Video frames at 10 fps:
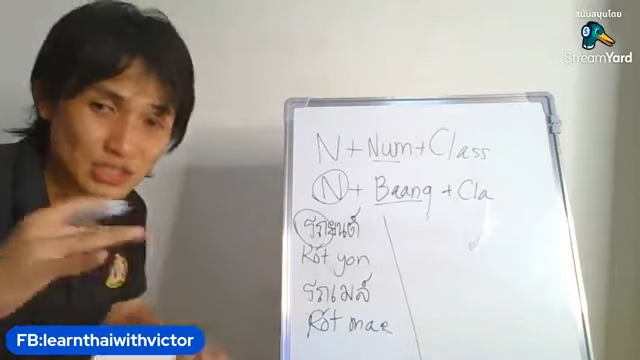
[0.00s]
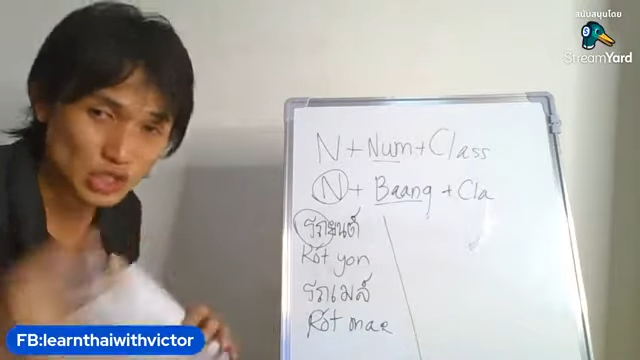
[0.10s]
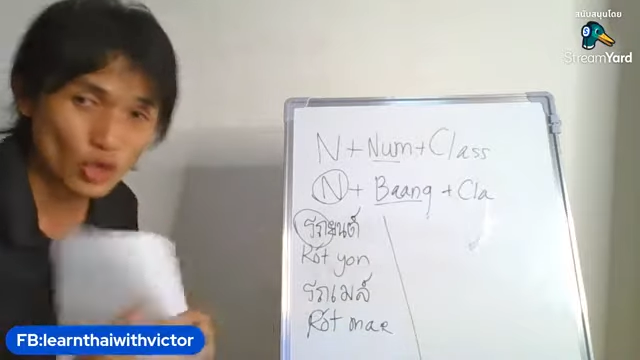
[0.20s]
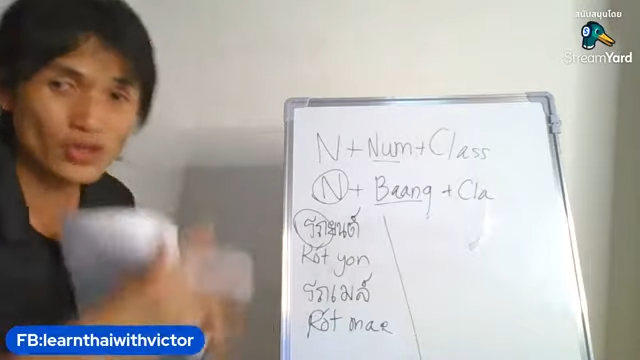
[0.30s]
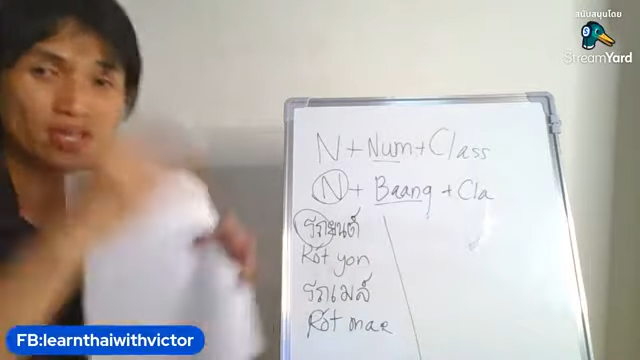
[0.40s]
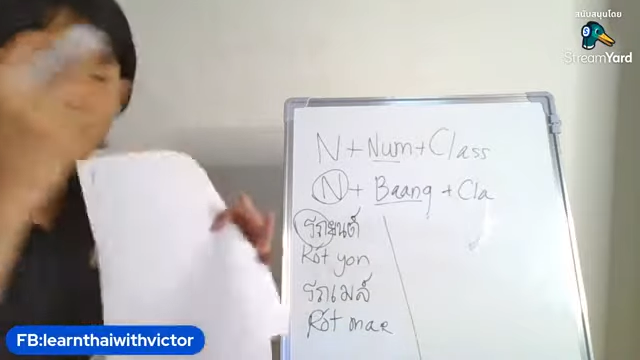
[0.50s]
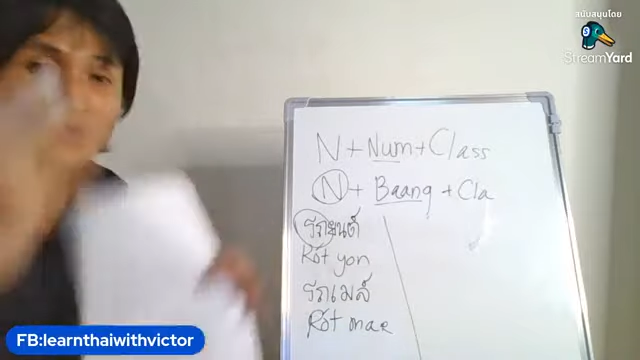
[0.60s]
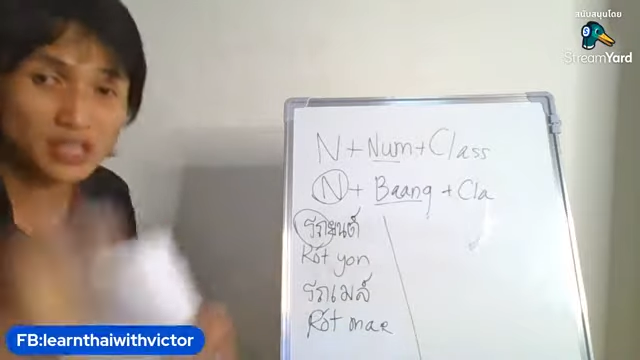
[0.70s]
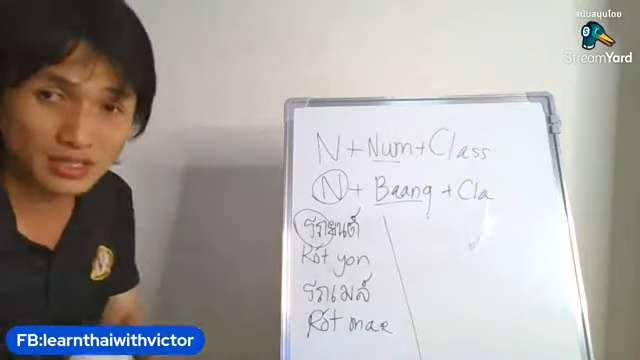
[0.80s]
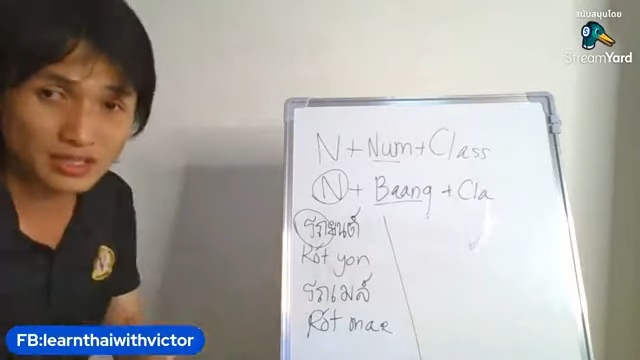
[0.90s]

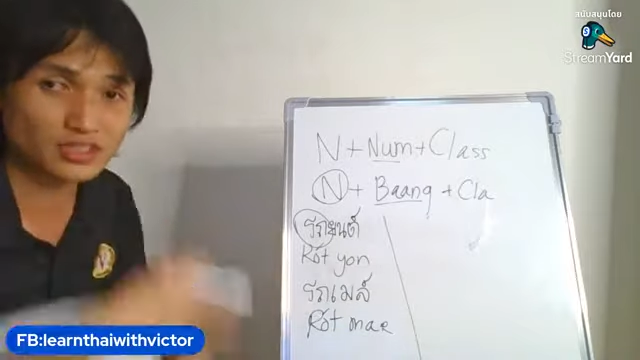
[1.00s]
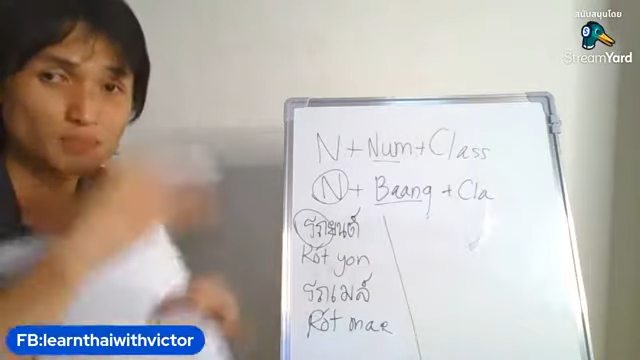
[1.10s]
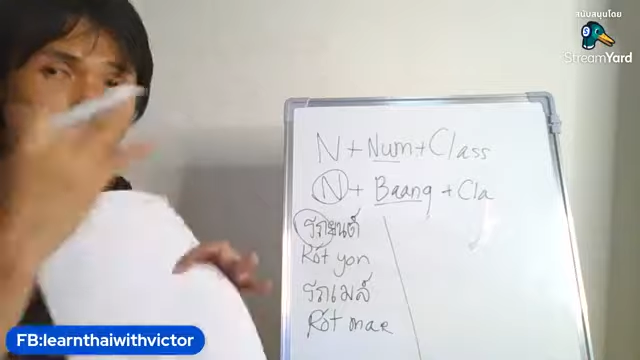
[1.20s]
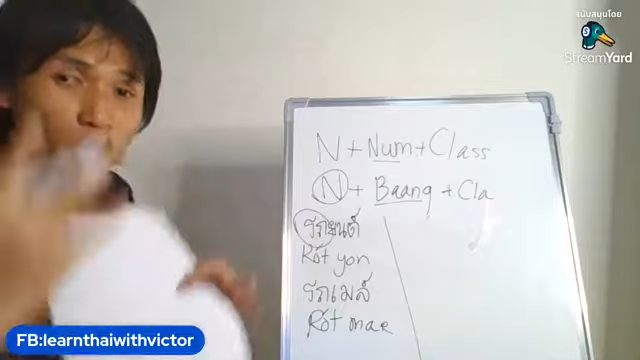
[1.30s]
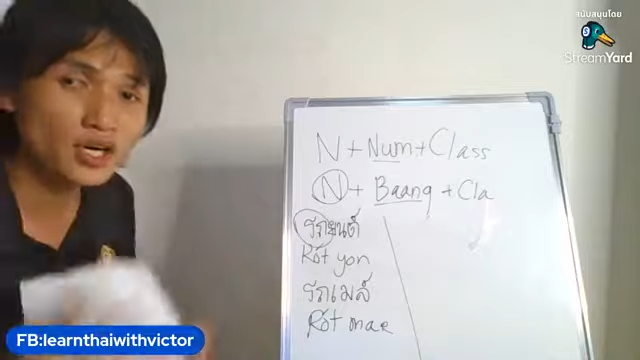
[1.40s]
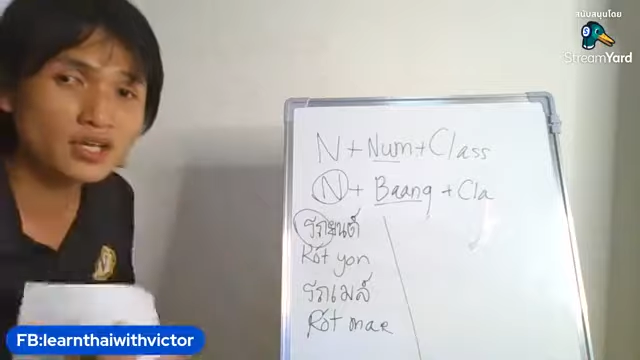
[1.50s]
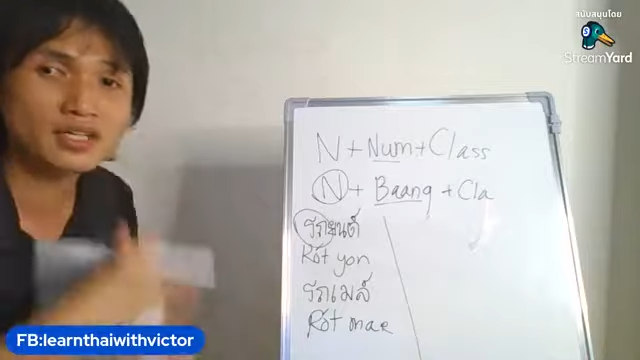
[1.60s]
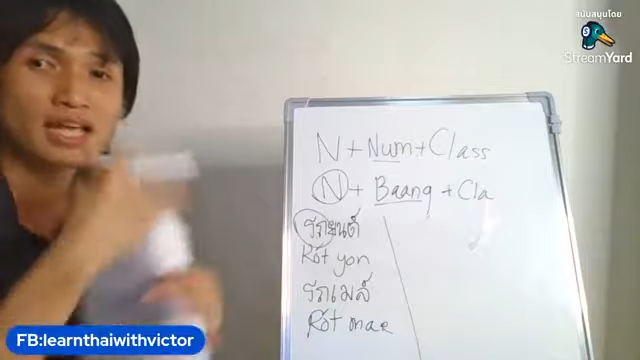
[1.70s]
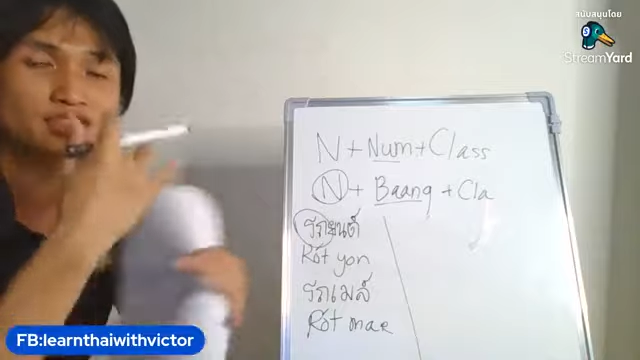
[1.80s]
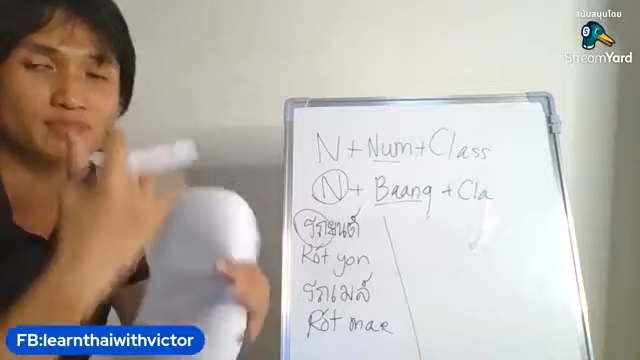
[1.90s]
showing that it's burn,
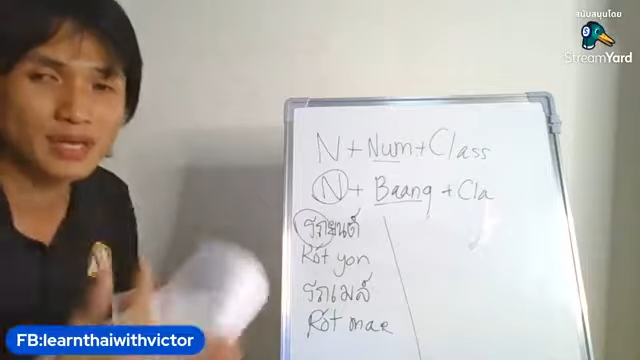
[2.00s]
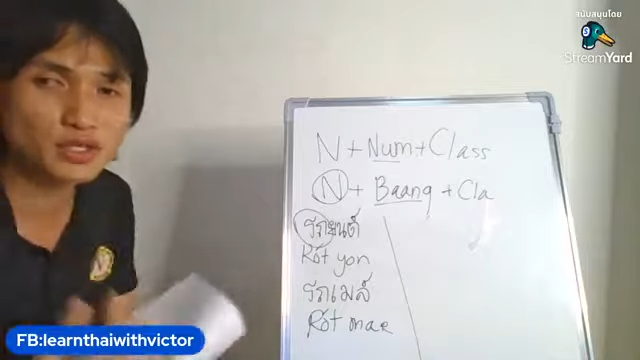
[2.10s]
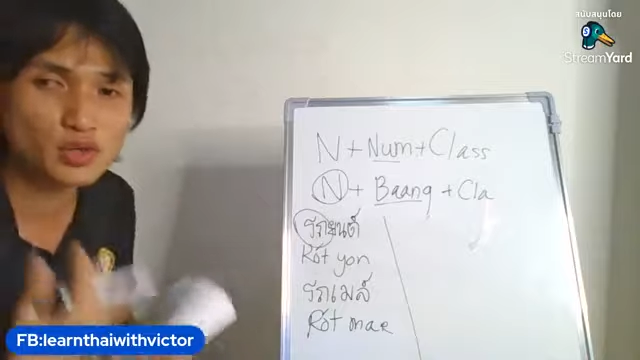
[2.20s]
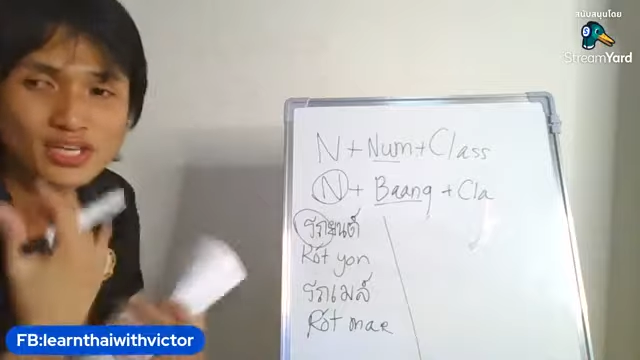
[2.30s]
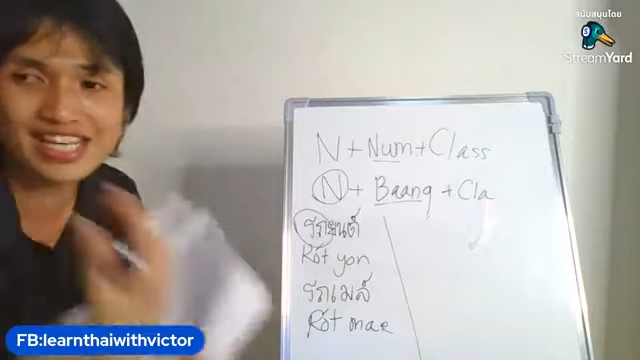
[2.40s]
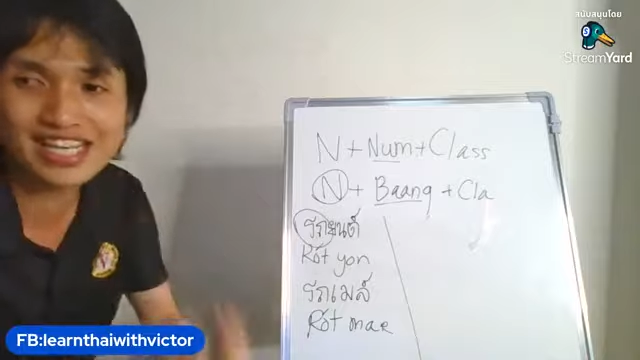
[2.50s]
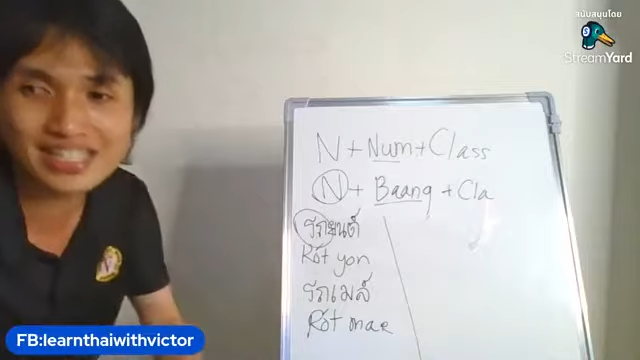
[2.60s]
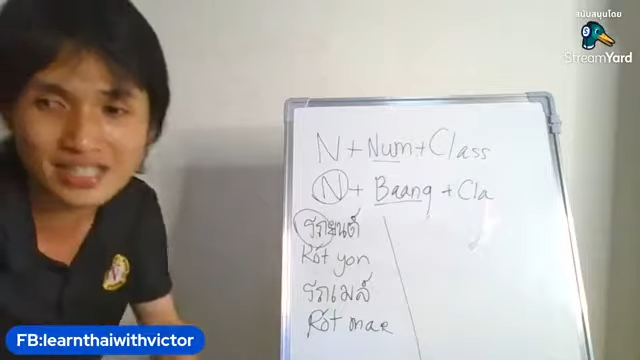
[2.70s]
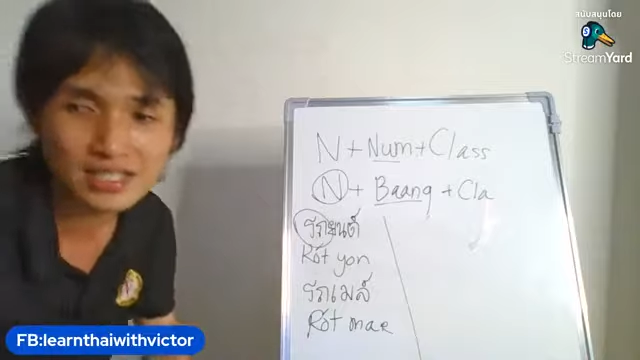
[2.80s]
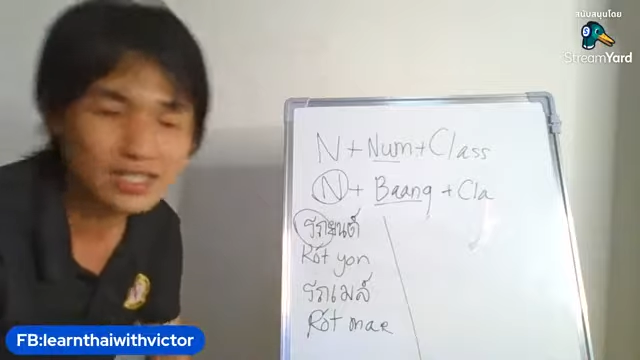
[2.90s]
that make you
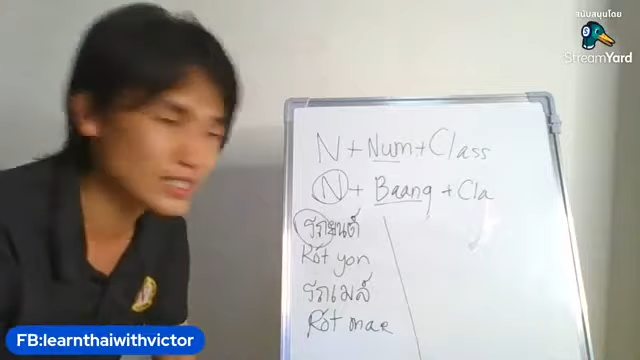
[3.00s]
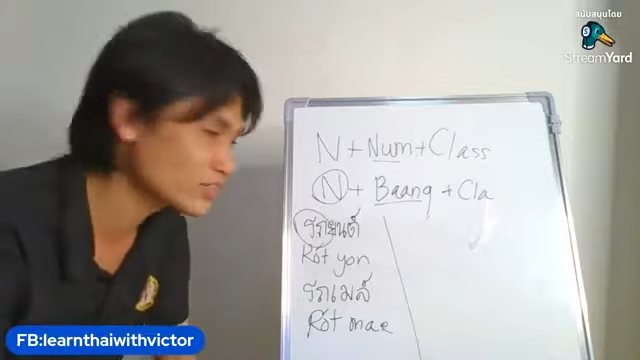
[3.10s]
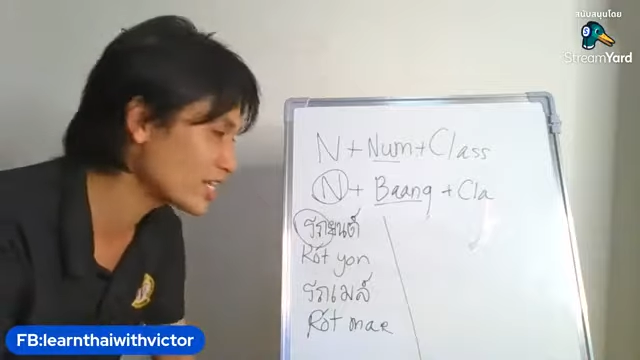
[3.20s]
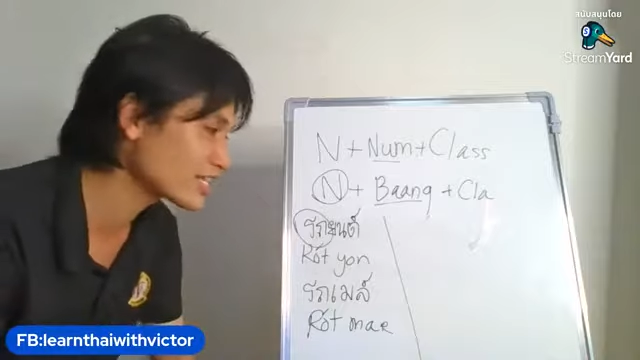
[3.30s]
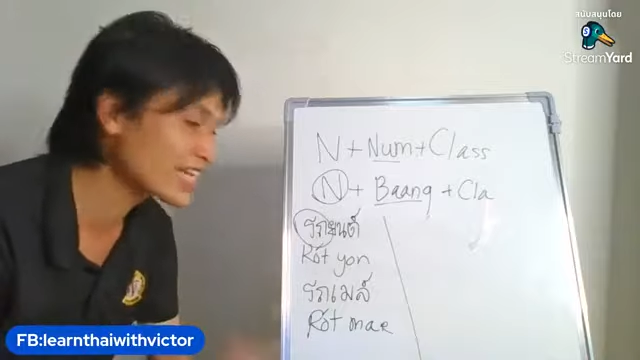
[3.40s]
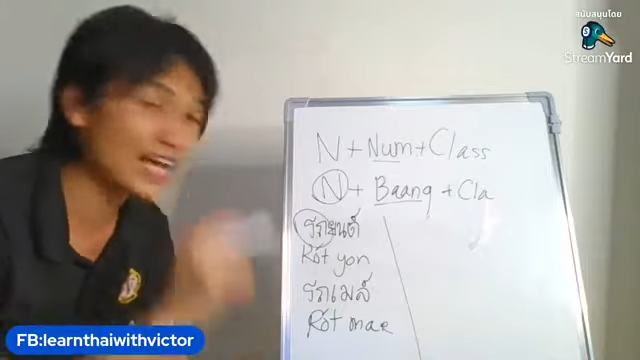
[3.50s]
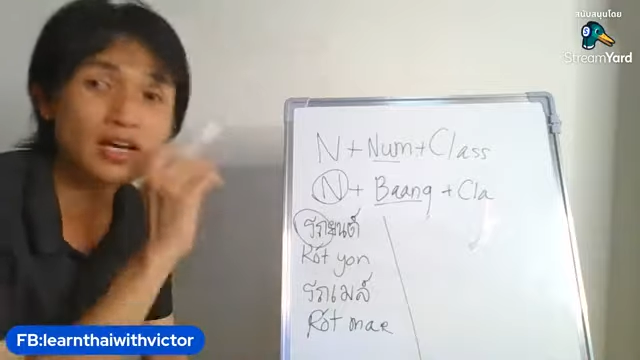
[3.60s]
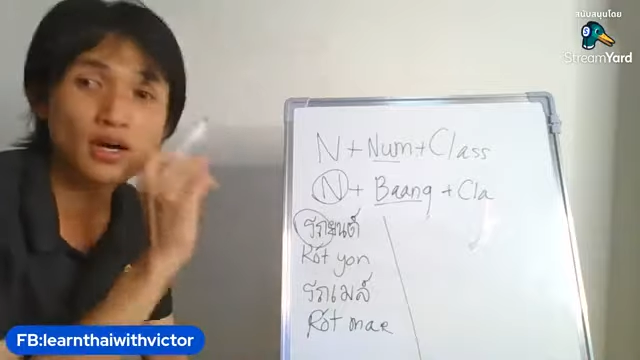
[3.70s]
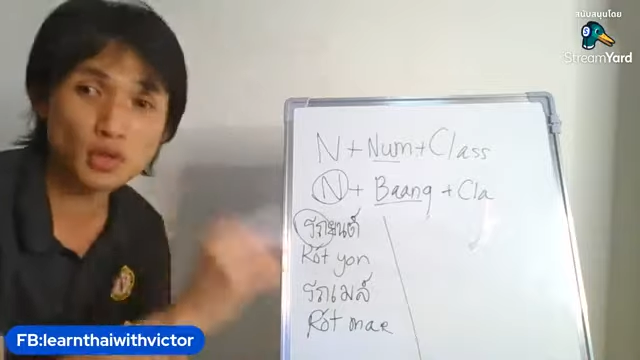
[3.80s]
heat, just like that.